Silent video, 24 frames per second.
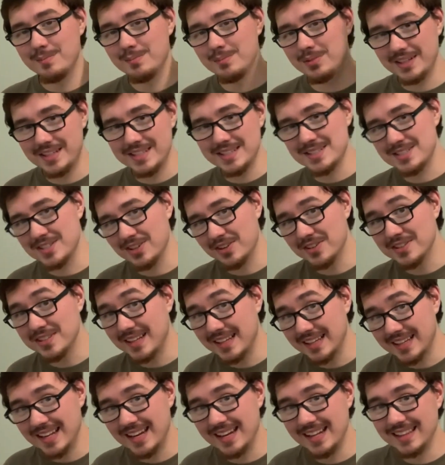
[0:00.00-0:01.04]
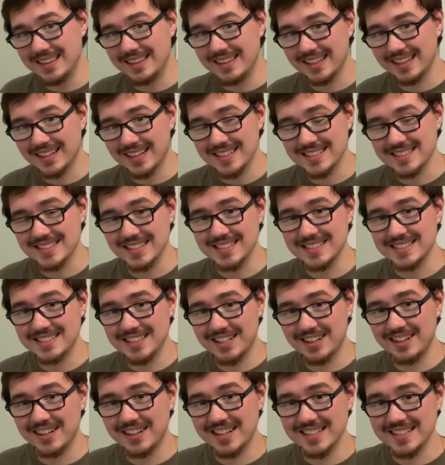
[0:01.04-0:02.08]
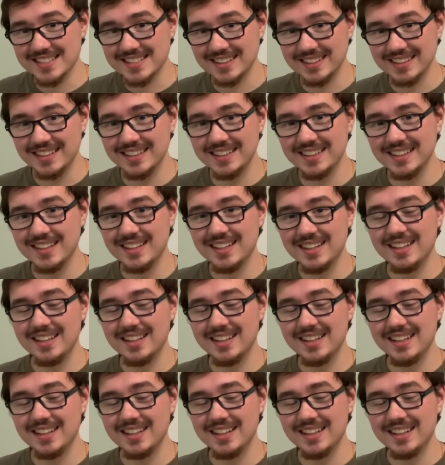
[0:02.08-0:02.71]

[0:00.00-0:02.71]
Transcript: Please don't take anything I say seriously.